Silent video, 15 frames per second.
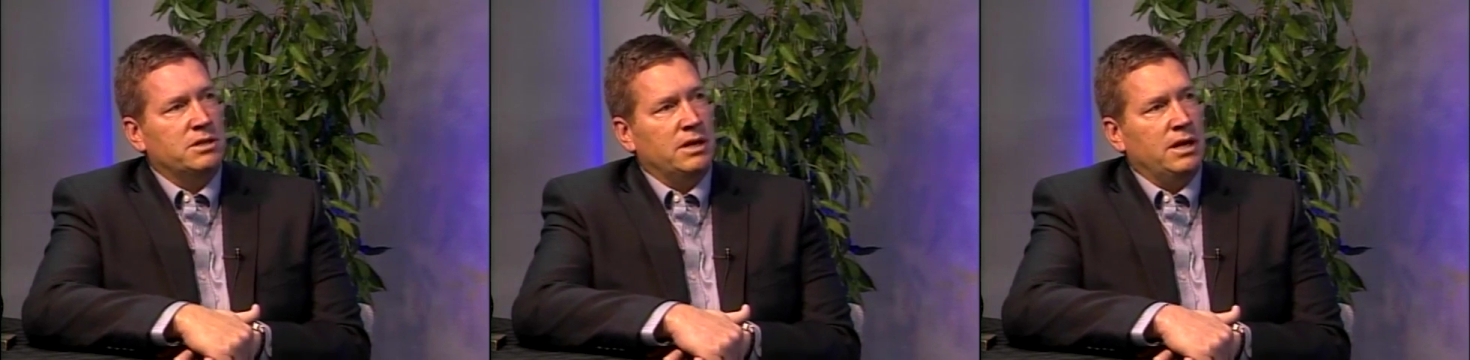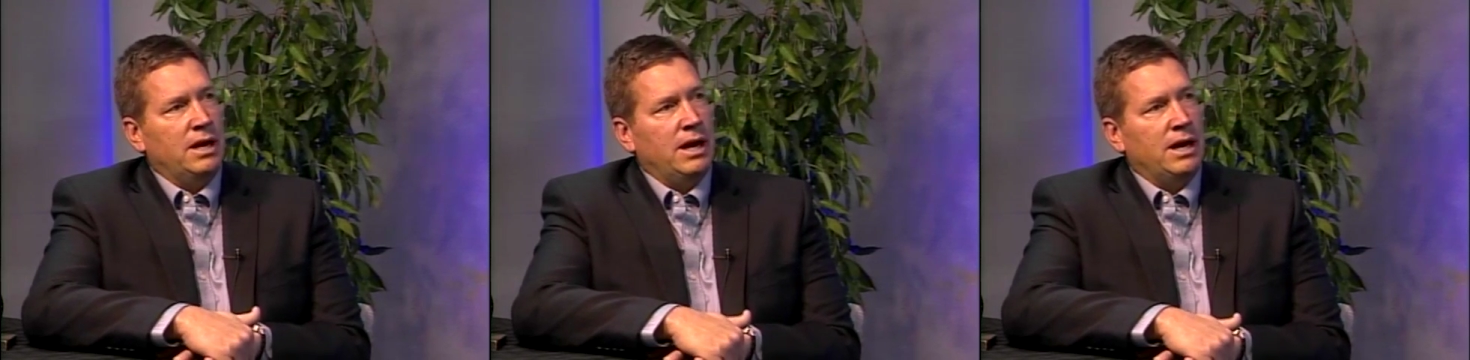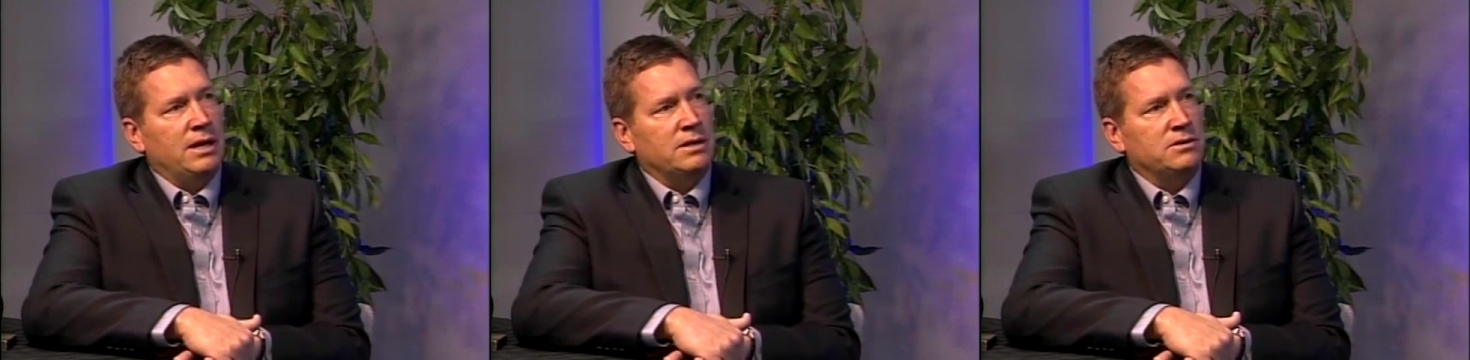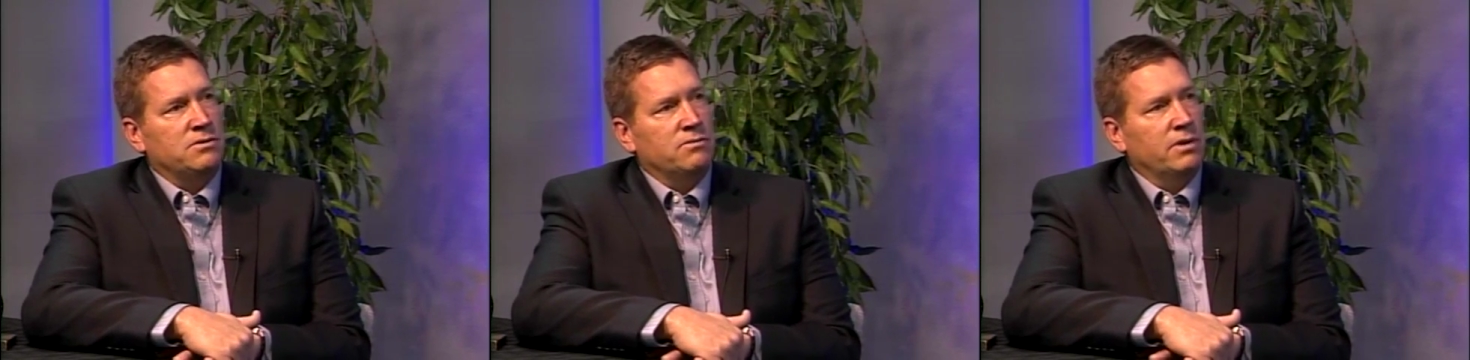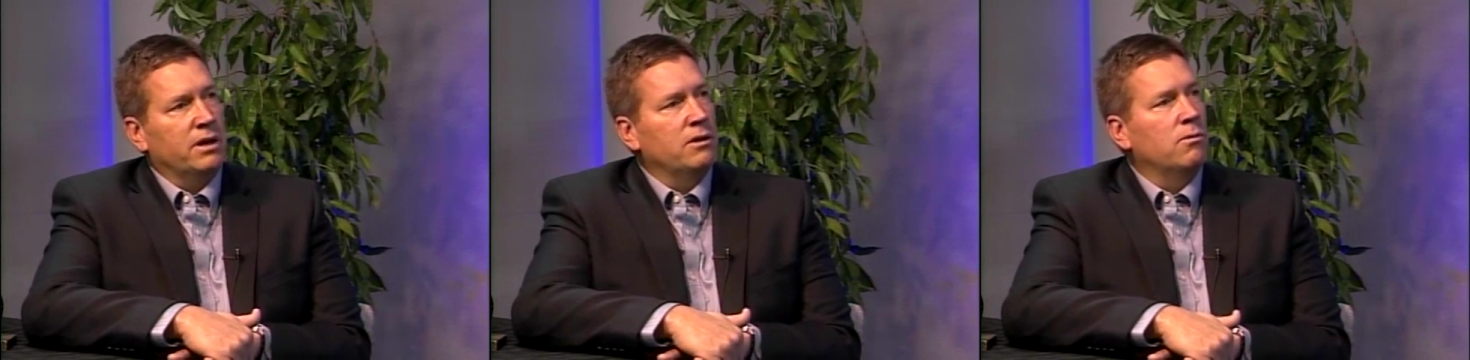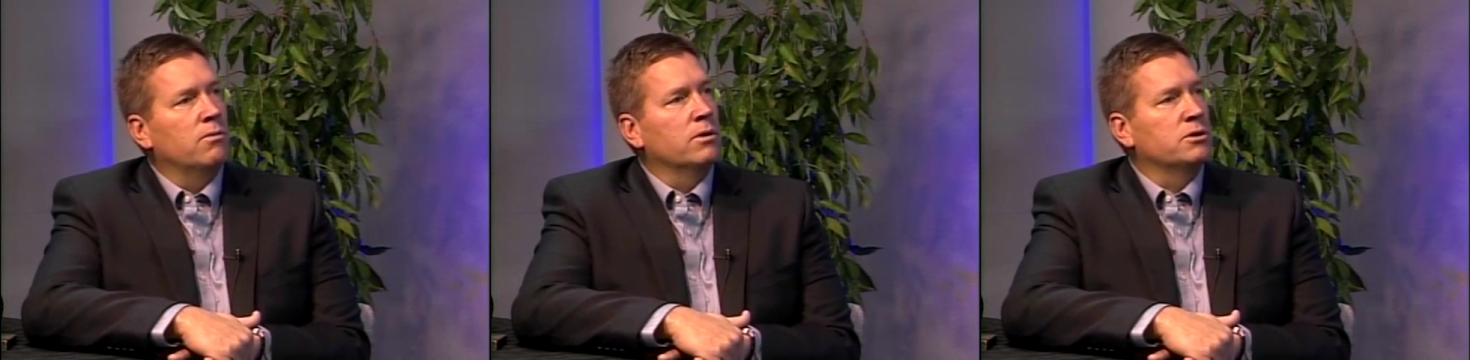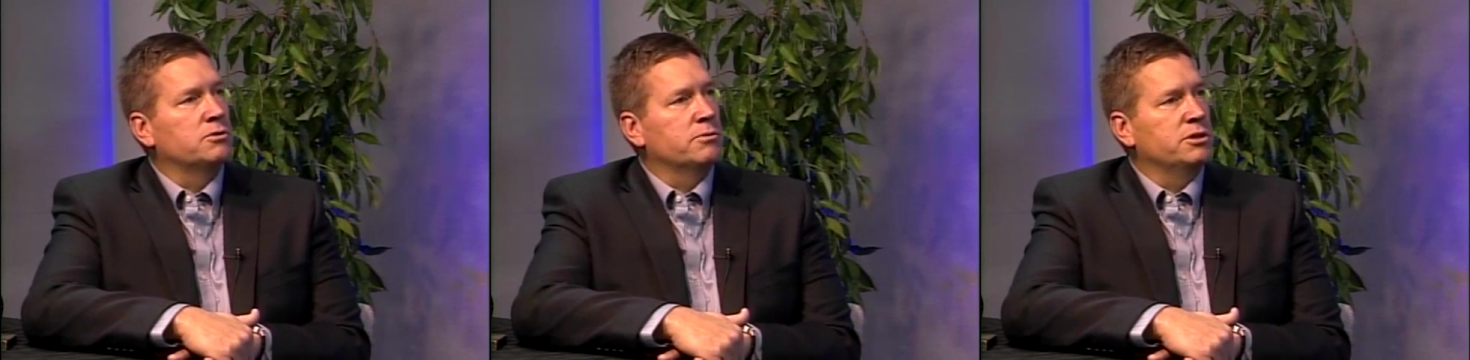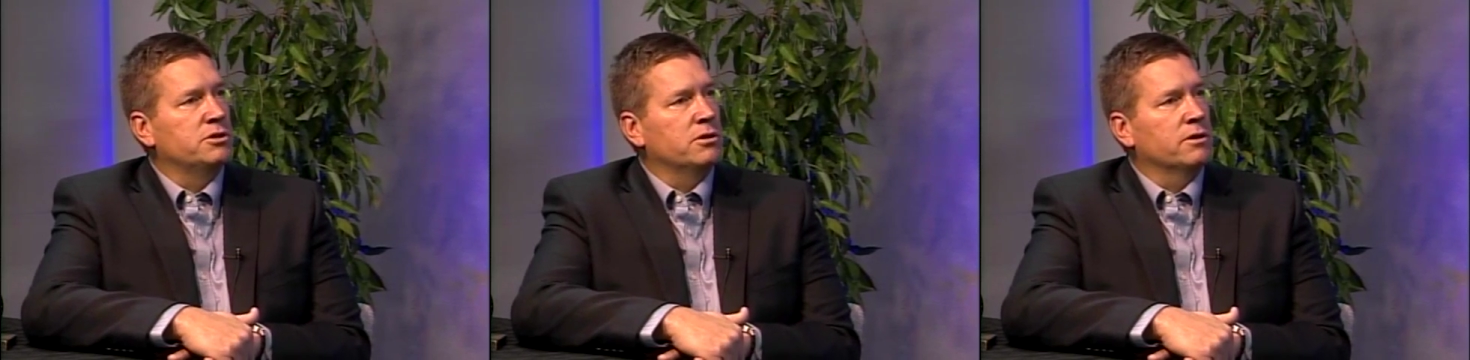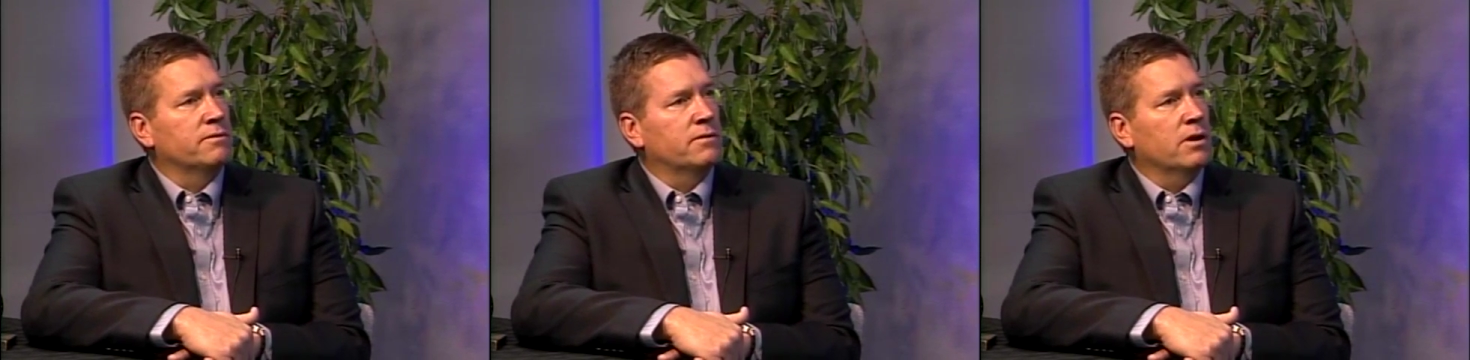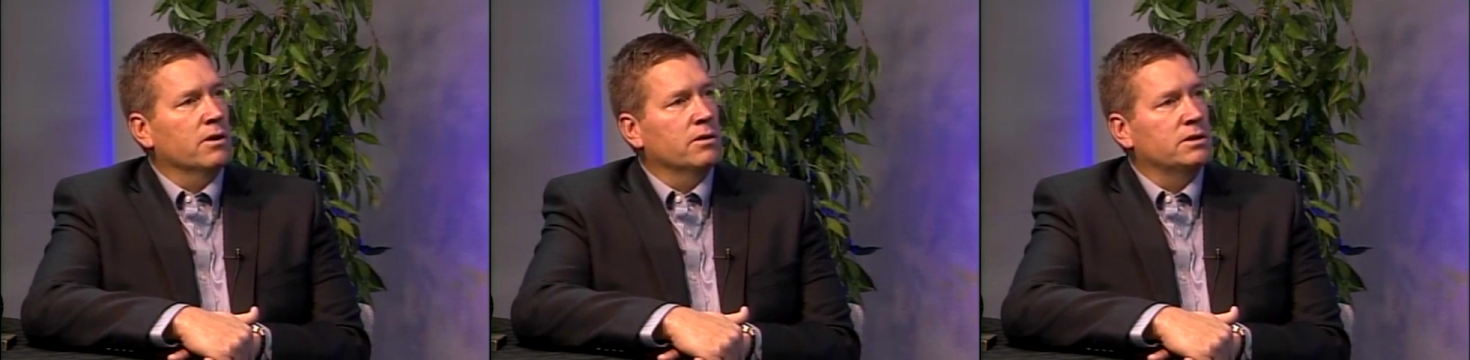as really the world's reserve
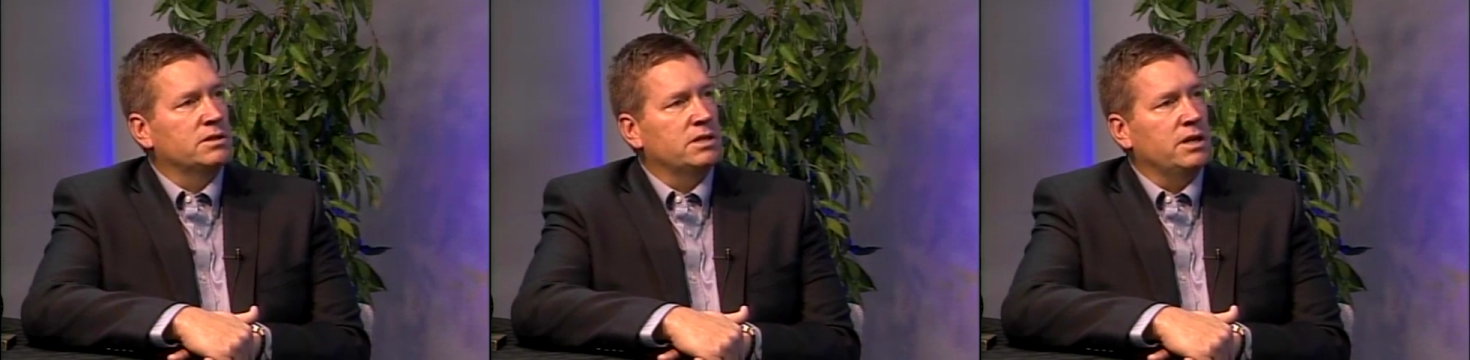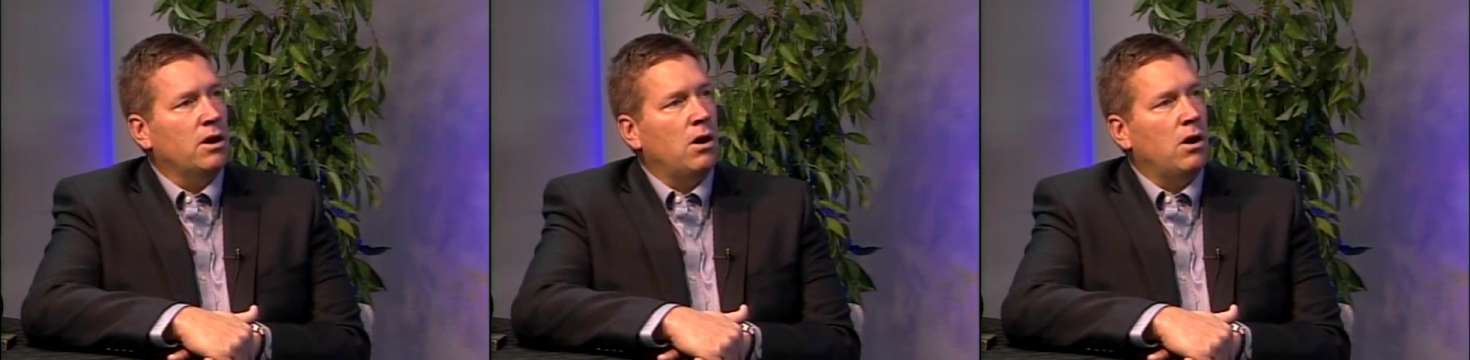currency.